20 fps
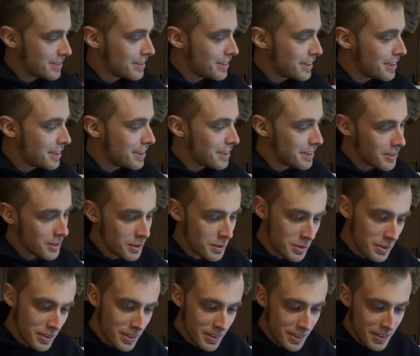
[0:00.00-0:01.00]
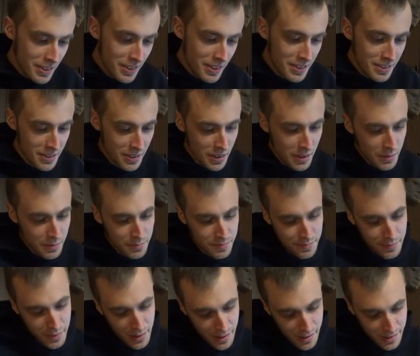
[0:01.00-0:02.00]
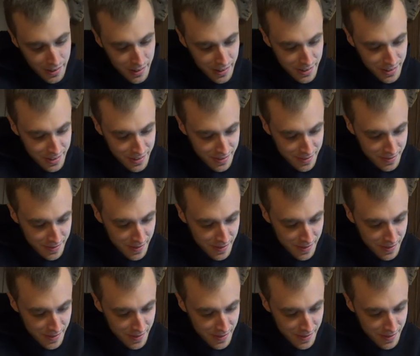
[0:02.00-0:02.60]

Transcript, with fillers: He included some, what are these?